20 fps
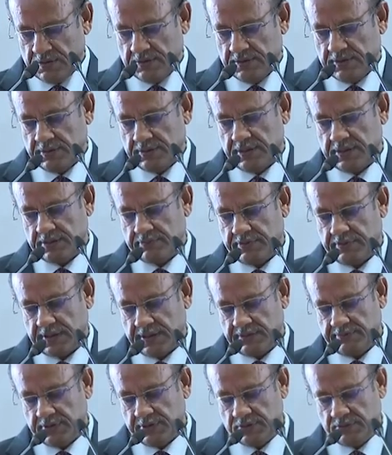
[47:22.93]
that
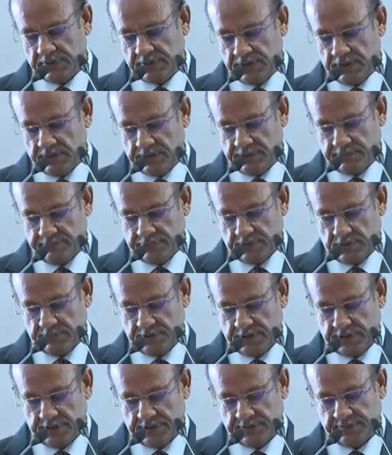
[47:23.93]
whatever you can learn from here,